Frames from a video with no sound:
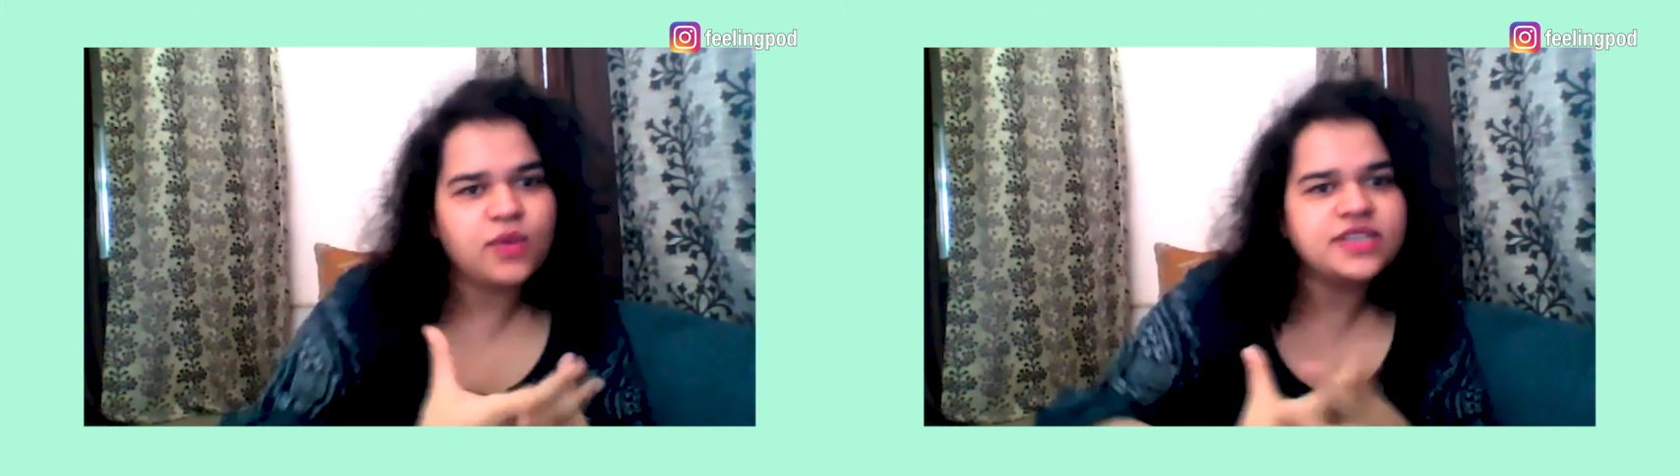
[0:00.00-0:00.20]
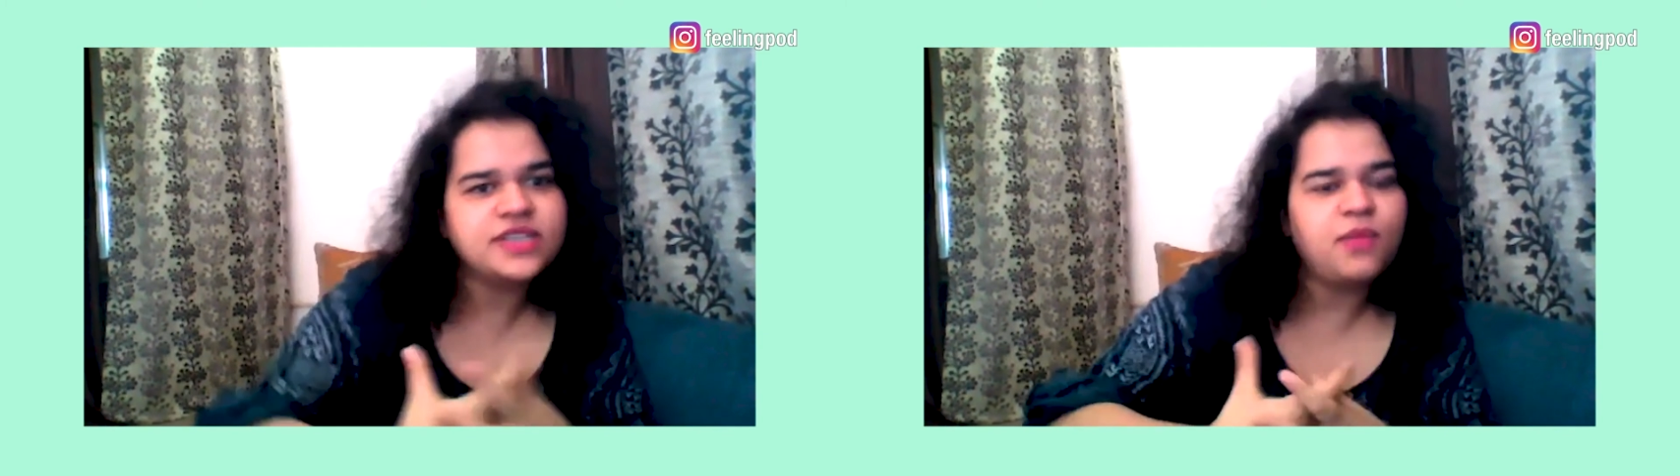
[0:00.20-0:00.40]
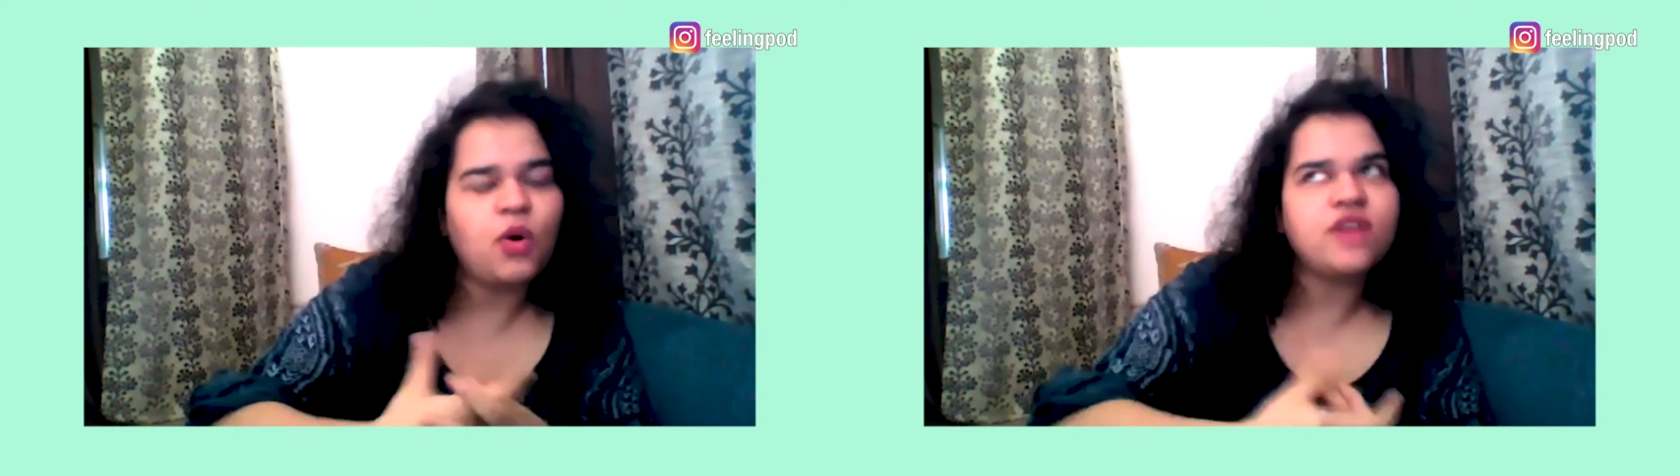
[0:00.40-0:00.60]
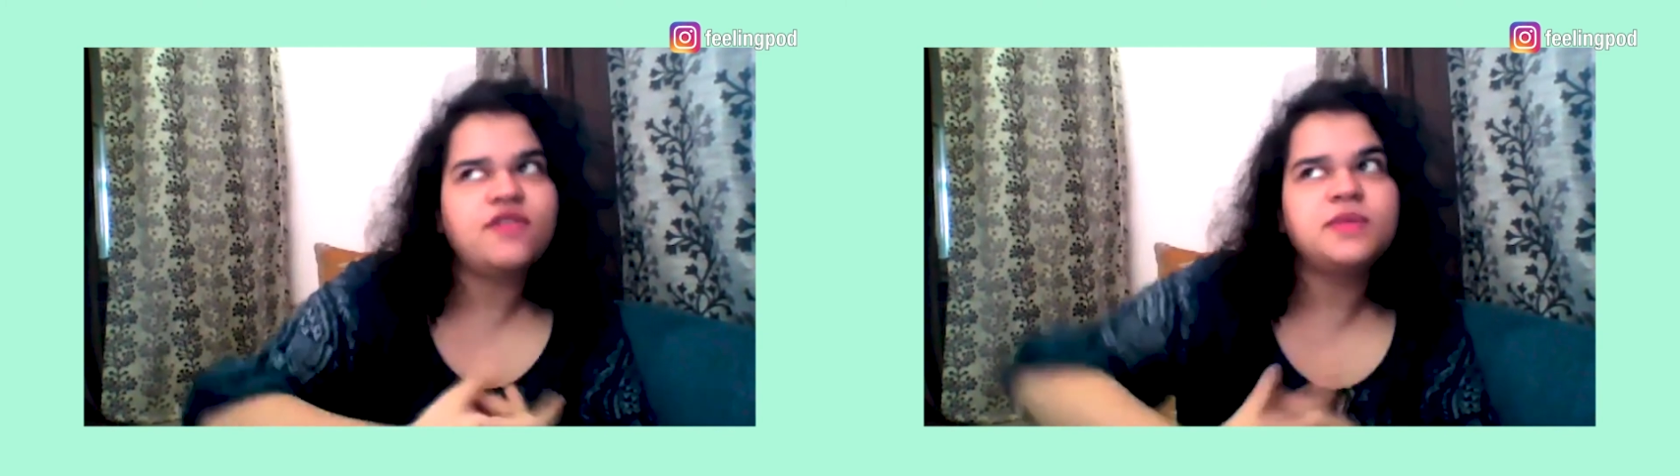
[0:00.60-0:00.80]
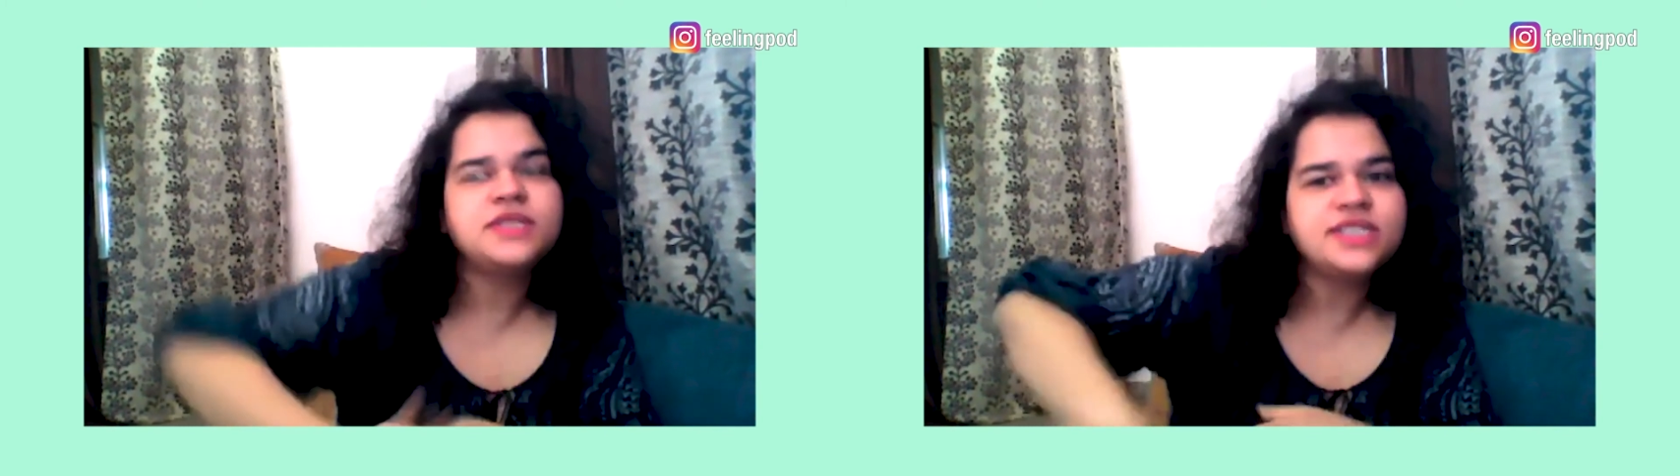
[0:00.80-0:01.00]
was it more
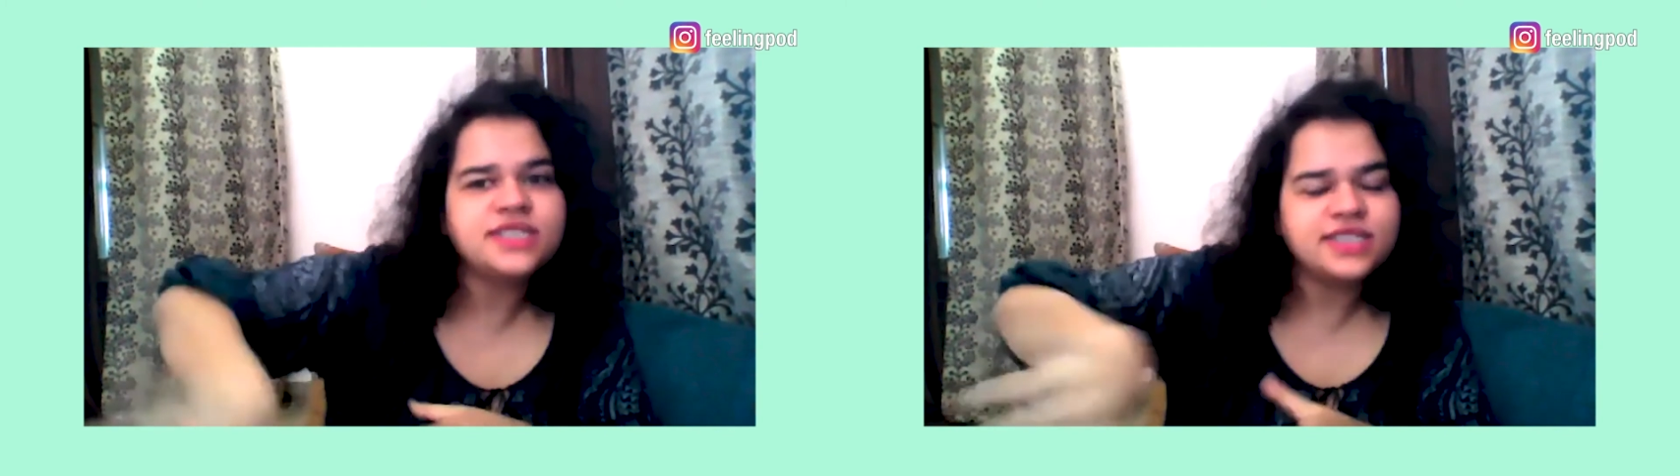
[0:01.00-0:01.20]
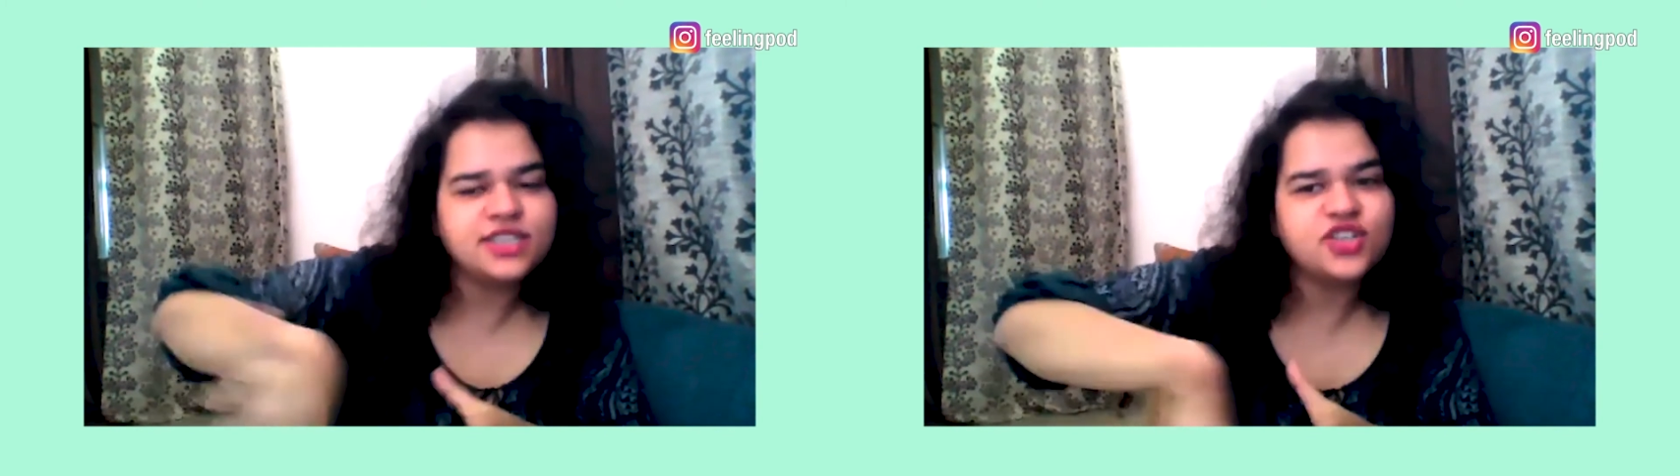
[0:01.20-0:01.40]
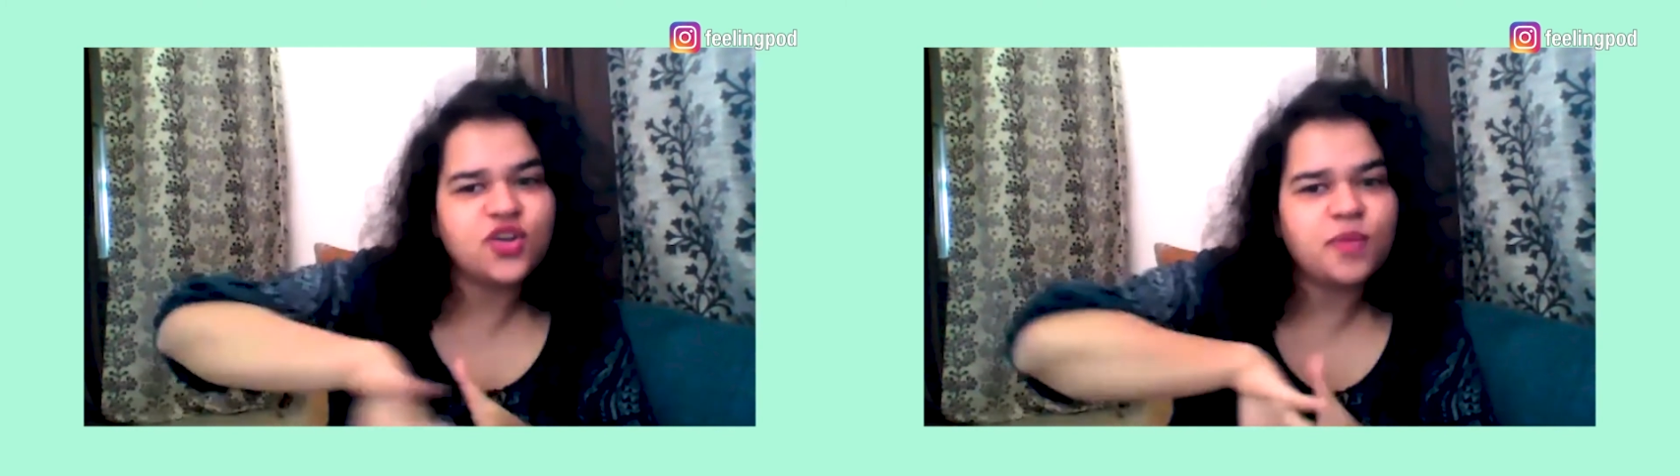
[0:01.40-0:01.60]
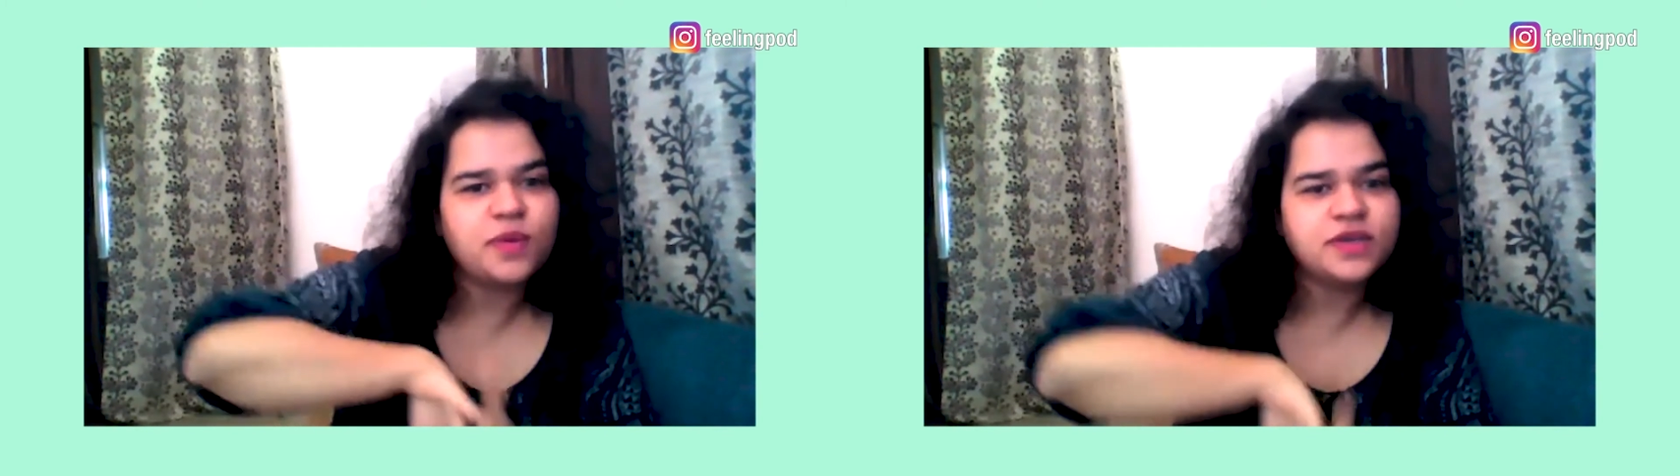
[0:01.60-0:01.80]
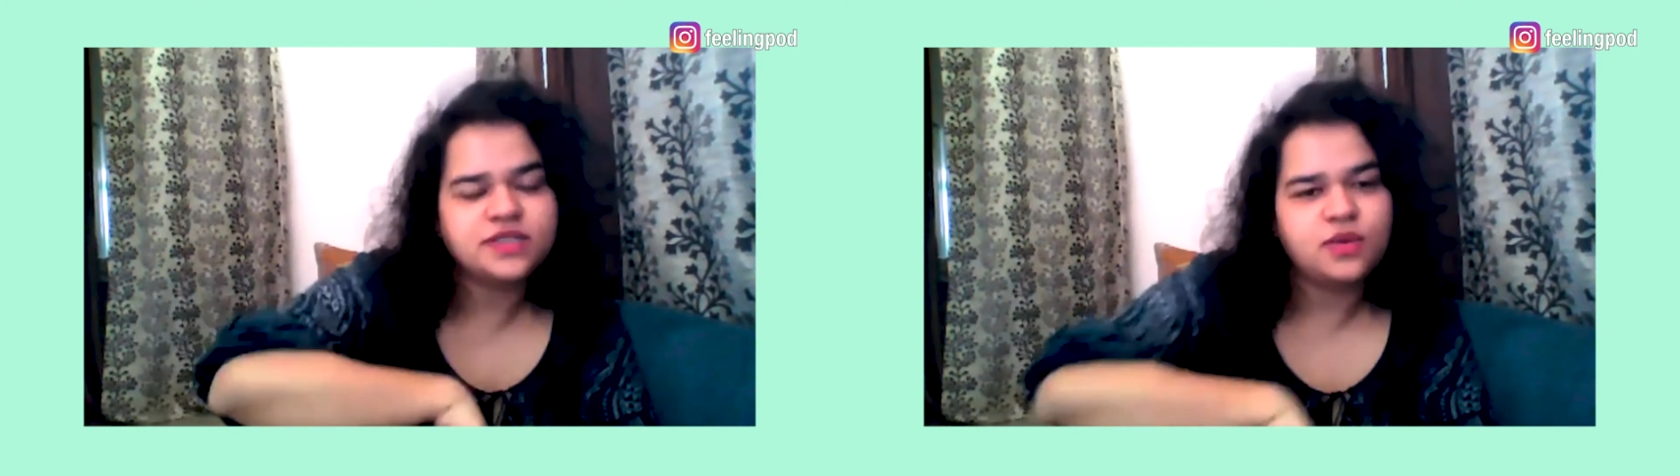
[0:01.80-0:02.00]
of a business decision or a
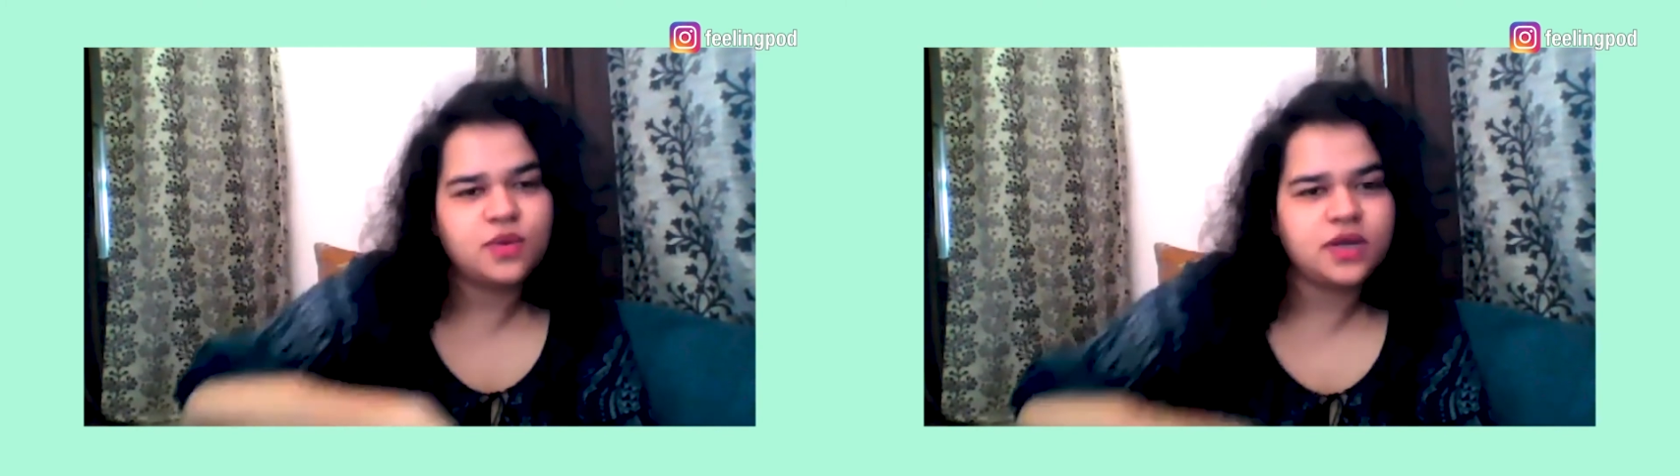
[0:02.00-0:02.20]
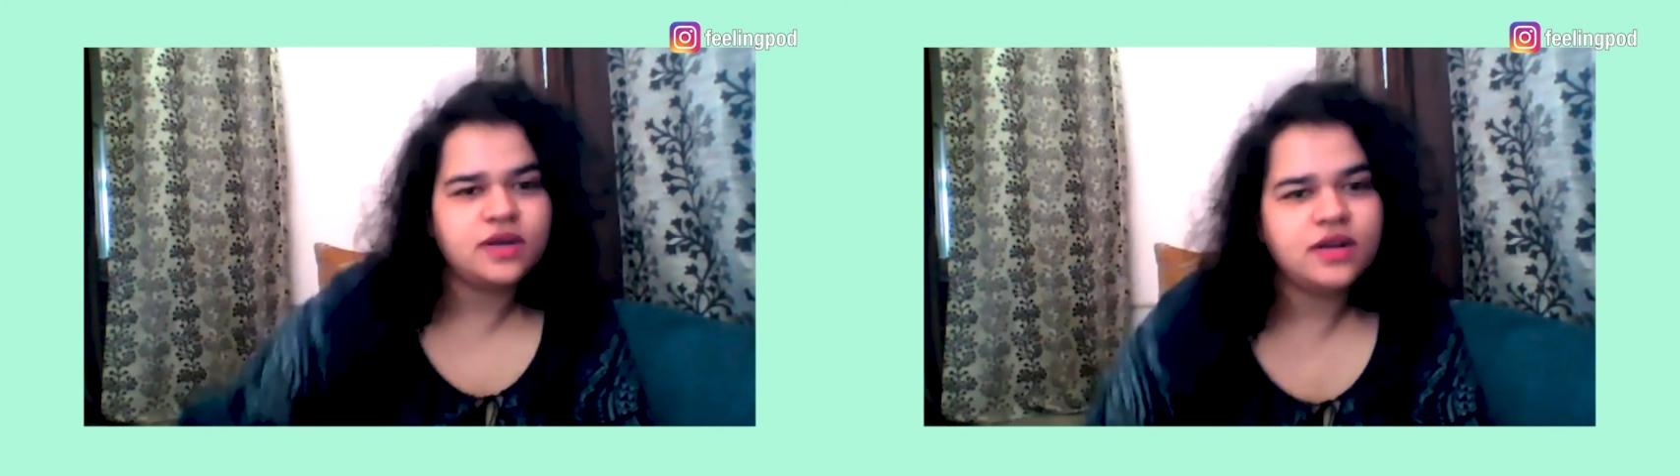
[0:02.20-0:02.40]
personal one?